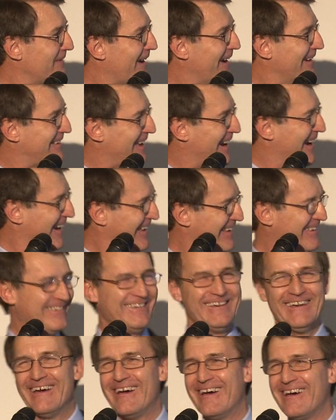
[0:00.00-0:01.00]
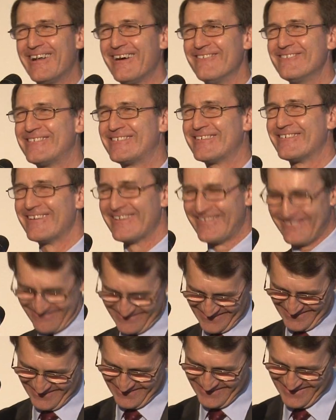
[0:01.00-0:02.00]
okay? And I'm sure you
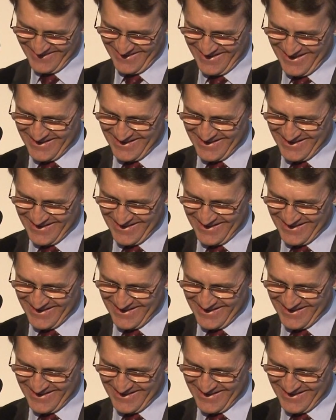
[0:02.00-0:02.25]
will.